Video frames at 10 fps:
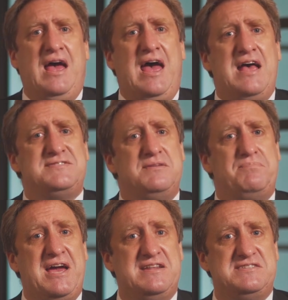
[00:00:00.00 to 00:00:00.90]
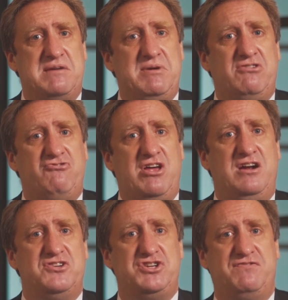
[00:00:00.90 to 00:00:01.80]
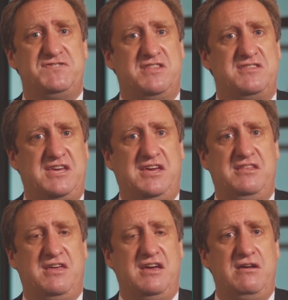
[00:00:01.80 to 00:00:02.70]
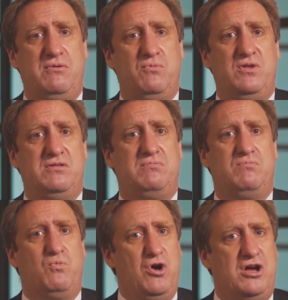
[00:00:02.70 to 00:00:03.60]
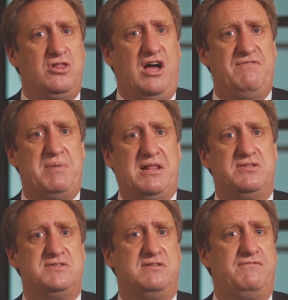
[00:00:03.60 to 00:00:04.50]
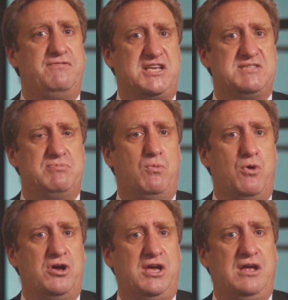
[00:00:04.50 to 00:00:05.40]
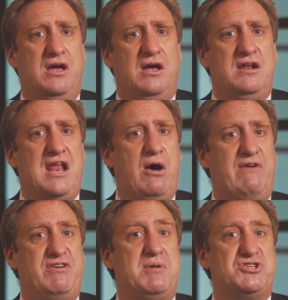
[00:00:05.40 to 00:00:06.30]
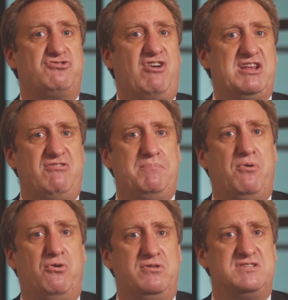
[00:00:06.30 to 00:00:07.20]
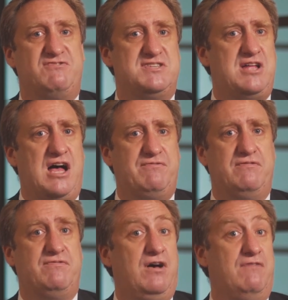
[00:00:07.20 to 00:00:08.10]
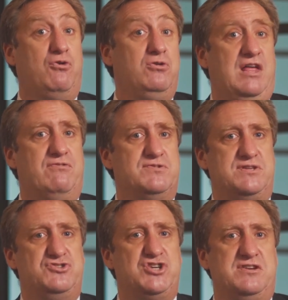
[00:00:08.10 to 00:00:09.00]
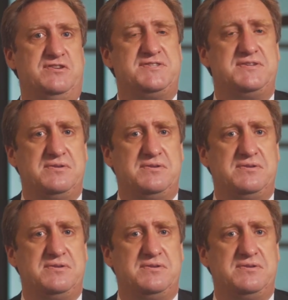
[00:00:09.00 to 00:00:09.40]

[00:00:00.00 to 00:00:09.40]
Has the pandemic created a shift in thinking there, with work-life balance and flexible working now having much greater importance for staff of all levels and genders?